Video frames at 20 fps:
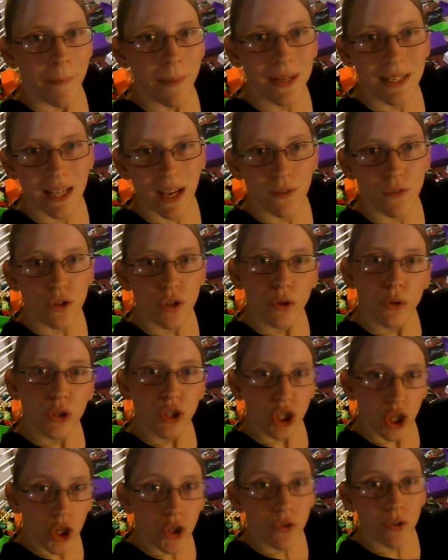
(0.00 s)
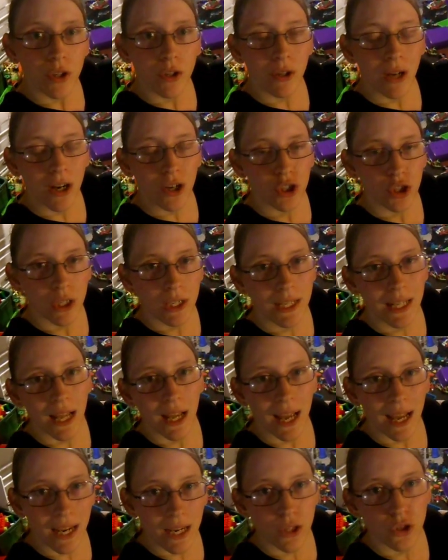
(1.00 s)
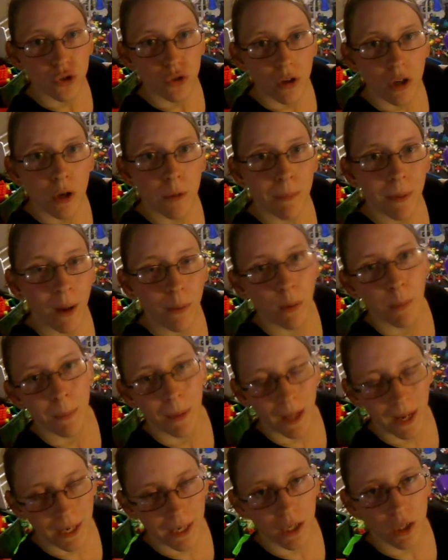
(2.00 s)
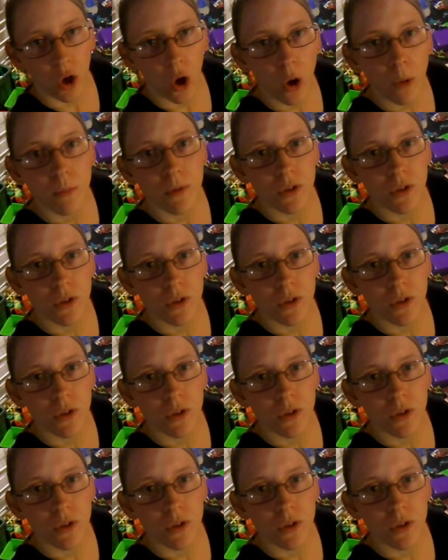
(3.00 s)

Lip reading: because I have 2 children who are actually in that age group, and we're planning on